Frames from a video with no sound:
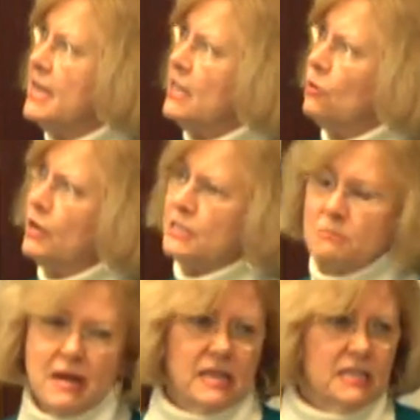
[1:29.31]
in order to
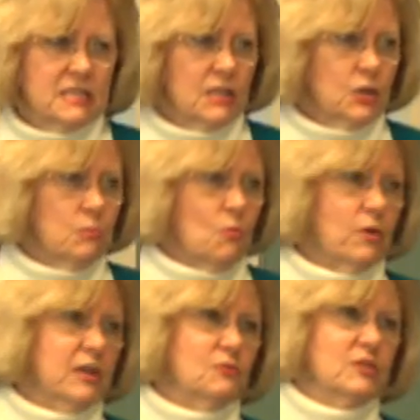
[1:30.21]
make this a little
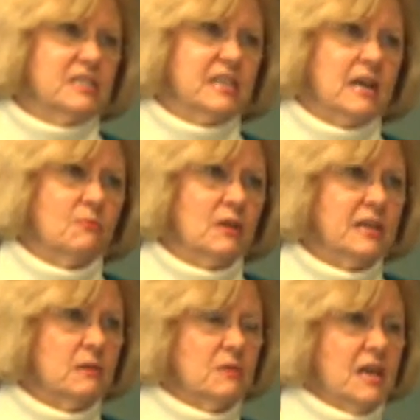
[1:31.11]
more interesting, I
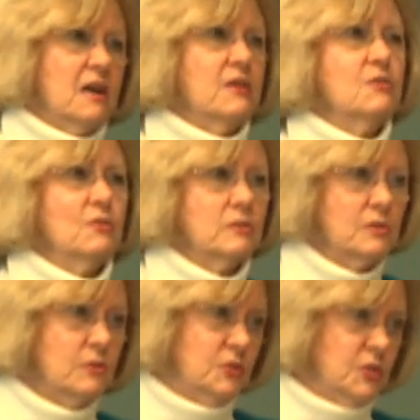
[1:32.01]
really am counting on
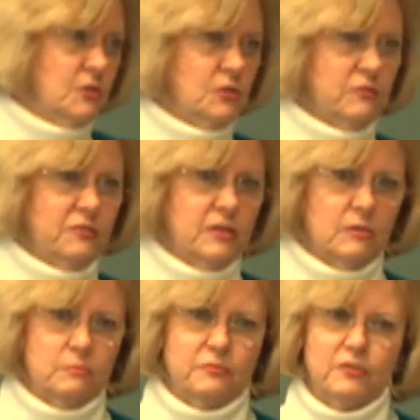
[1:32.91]
you, too, to
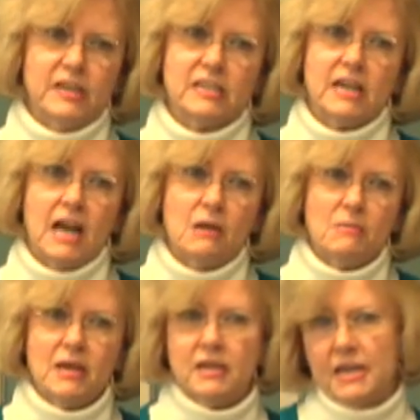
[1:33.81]
feel free to
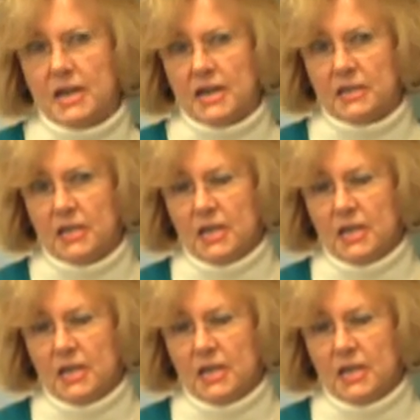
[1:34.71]
comment and add